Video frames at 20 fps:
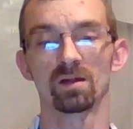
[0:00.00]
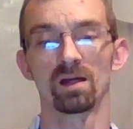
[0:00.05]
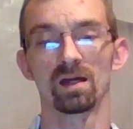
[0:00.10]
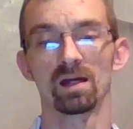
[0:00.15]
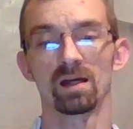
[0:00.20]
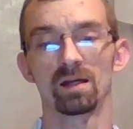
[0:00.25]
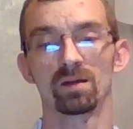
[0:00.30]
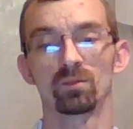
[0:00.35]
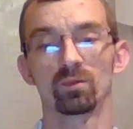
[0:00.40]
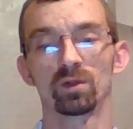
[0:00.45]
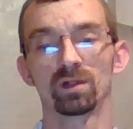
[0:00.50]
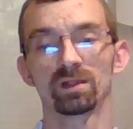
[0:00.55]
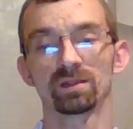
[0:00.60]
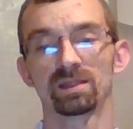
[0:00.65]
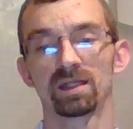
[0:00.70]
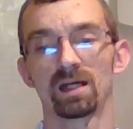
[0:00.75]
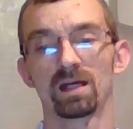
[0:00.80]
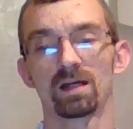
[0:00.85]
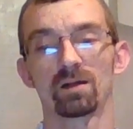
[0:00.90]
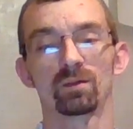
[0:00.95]
With
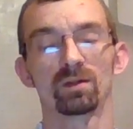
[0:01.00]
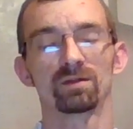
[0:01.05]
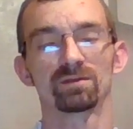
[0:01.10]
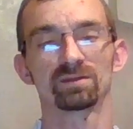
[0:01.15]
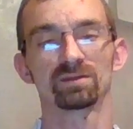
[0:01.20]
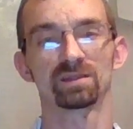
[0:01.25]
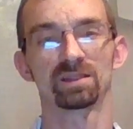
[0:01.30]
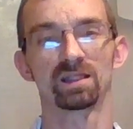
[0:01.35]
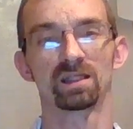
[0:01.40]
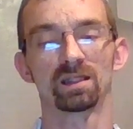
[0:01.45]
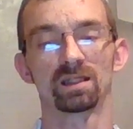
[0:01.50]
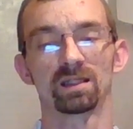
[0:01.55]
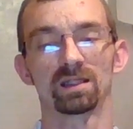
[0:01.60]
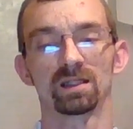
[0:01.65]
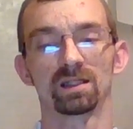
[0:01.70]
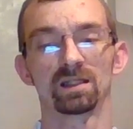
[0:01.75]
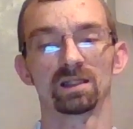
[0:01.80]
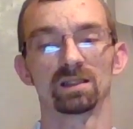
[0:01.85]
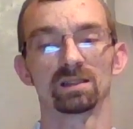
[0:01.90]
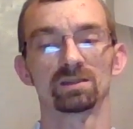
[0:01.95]
that, we've seen
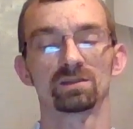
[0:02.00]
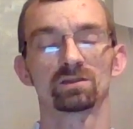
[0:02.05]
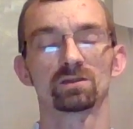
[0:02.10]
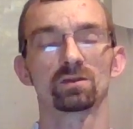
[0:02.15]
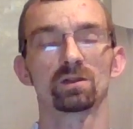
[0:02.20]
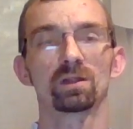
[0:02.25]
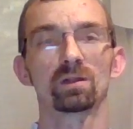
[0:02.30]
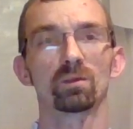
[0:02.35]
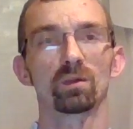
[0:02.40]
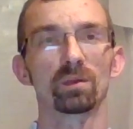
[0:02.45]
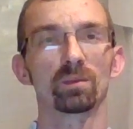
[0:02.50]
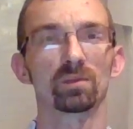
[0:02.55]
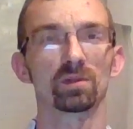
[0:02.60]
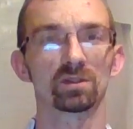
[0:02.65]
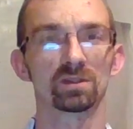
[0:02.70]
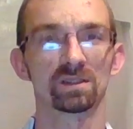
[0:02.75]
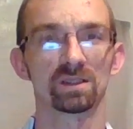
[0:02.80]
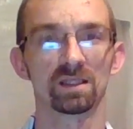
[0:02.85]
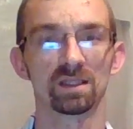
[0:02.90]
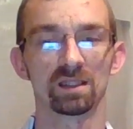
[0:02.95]
a
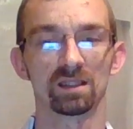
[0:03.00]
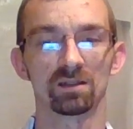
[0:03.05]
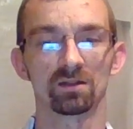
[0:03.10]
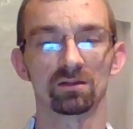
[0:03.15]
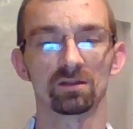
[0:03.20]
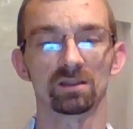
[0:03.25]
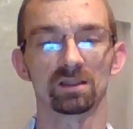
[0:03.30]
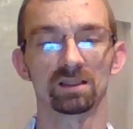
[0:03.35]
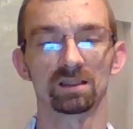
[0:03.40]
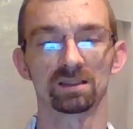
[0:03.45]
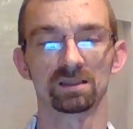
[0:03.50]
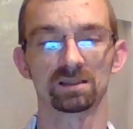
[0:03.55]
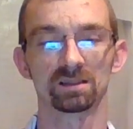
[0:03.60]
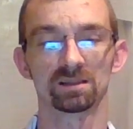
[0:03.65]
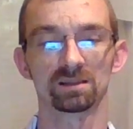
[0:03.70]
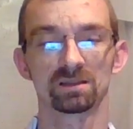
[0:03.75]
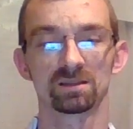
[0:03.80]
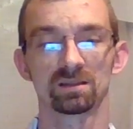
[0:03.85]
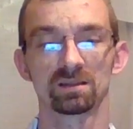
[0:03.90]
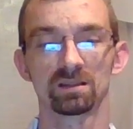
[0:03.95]
21%
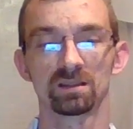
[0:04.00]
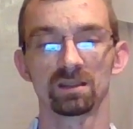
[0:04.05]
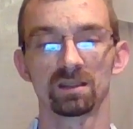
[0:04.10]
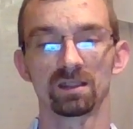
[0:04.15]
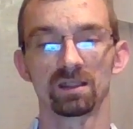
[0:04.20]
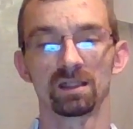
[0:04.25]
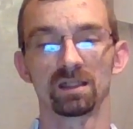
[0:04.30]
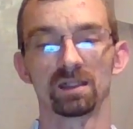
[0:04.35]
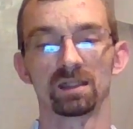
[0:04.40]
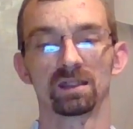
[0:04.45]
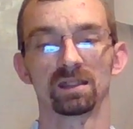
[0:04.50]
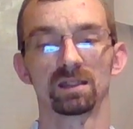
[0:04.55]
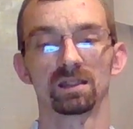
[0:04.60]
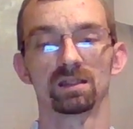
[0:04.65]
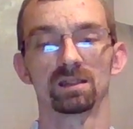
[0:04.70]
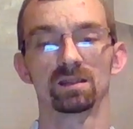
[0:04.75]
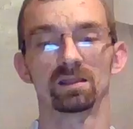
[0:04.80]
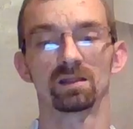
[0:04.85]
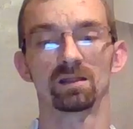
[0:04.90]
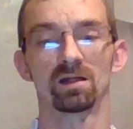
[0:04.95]
increase
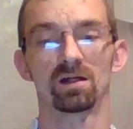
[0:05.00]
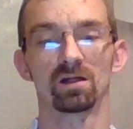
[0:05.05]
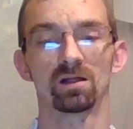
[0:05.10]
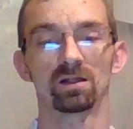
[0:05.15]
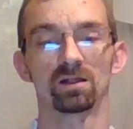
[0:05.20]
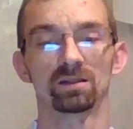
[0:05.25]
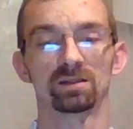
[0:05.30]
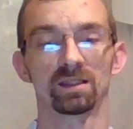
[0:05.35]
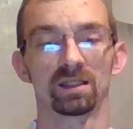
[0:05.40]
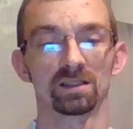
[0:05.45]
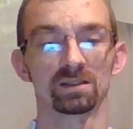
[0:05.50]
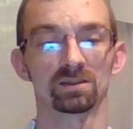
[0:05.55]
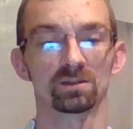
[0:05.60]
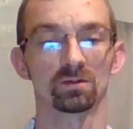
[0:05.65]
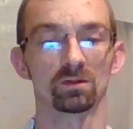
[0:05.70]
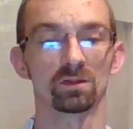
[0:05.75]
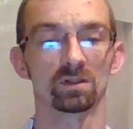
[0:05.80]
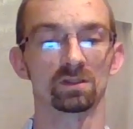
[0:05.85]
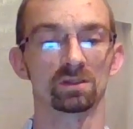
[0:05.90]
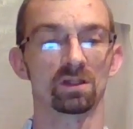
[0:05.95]
in our test
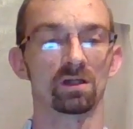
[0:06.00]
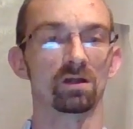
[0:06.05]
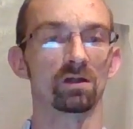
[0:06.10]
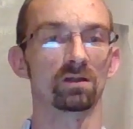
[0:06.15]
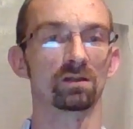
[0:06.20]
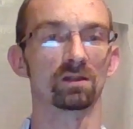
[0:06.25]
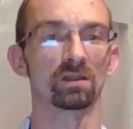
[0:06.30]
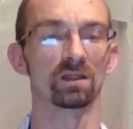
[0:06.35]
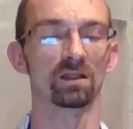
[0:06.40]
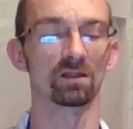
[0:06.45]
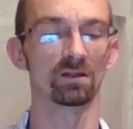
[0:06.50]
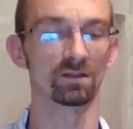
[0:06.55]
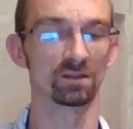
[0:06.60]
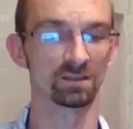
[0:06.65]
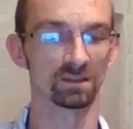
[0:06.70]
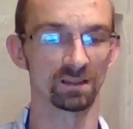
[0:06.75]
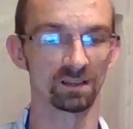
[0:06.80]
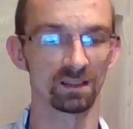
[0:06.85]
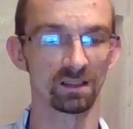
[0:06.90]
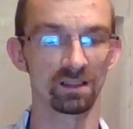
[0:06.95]
scores on
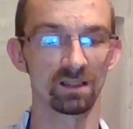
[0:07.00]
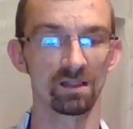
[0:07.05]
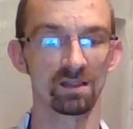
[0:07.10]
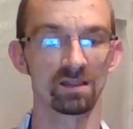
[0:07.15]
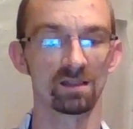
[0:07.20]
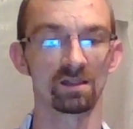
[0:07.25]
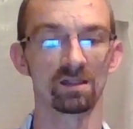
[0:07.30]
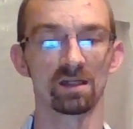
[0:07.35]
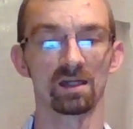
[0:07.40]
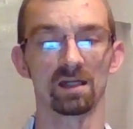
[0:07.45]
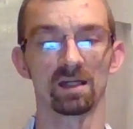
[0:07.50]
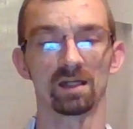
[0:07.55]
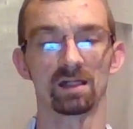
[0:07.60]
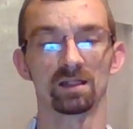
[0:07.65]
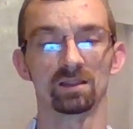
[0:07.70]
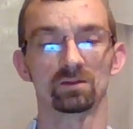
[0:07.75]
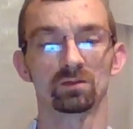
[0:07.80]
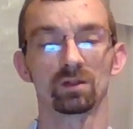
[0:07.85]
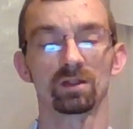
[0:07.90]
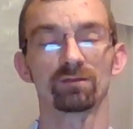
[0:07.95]
literacy,
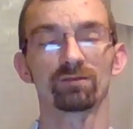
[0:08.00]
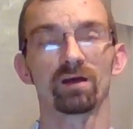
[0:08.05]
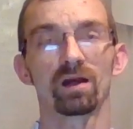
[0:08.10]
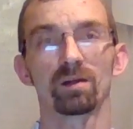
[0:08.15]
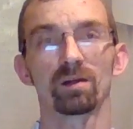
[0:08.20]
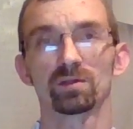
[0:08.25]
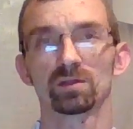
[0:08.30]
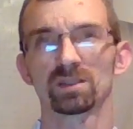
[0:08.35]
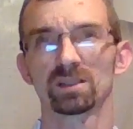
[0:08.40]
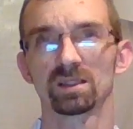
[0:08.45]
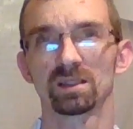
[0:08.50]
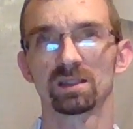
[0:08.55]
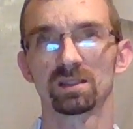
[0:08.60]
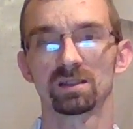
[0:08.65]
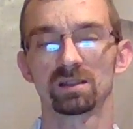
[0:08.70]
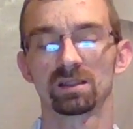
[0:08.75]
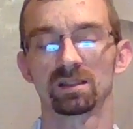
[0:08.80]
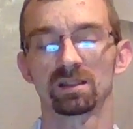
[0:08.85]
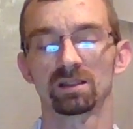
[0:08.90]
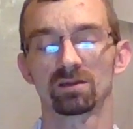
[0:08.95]

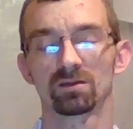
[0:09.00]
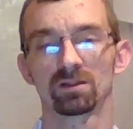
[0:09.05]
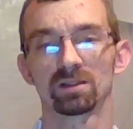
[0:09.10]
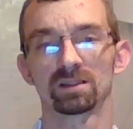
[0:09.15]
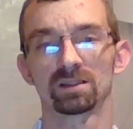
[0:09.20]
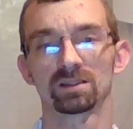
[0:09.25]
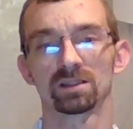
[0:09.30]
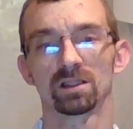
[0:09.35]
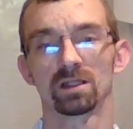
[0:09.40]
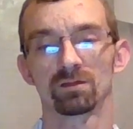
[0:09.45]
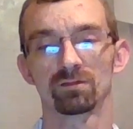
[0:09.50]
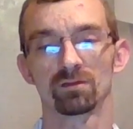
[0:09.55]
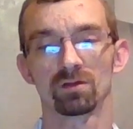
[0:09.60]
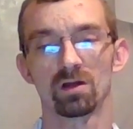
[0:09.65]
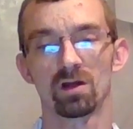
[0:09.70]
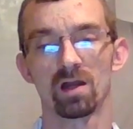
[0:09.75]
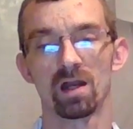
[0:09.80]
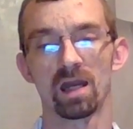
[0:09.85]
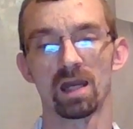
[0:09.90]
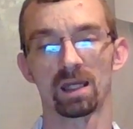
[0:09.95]
25% increase in
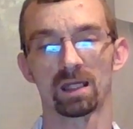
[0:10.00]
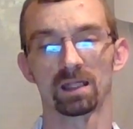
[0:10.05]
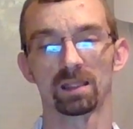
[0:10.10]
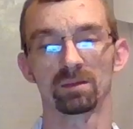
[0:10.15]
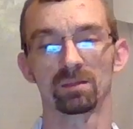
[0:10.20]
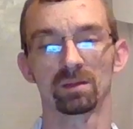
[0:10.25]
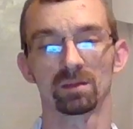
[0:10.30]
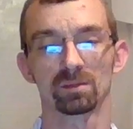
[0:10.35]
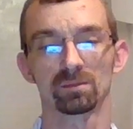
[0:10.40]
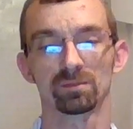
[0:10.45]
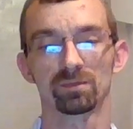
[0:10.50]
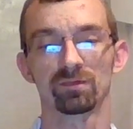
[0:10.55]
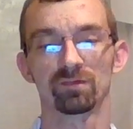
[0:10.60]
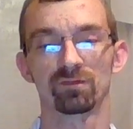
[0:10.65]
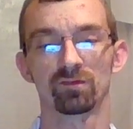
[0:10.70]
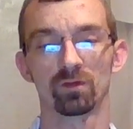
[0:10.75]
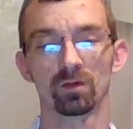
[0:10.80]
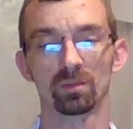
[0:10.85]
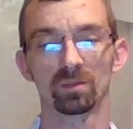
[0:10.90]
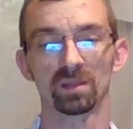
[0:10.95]
overall academic
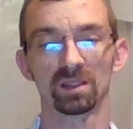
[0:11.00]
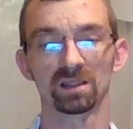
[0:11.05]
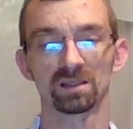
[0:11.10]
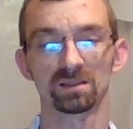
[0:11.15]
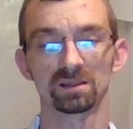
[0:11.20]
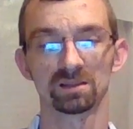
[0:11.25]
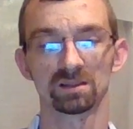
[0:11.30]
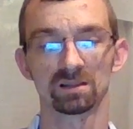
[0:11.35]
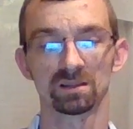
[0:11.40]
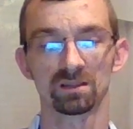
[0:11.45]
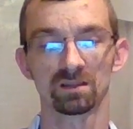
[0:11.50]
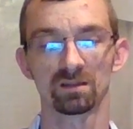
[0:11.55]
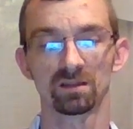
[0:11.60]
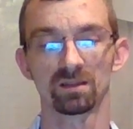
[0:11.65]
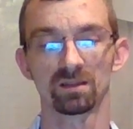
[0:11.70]
performance.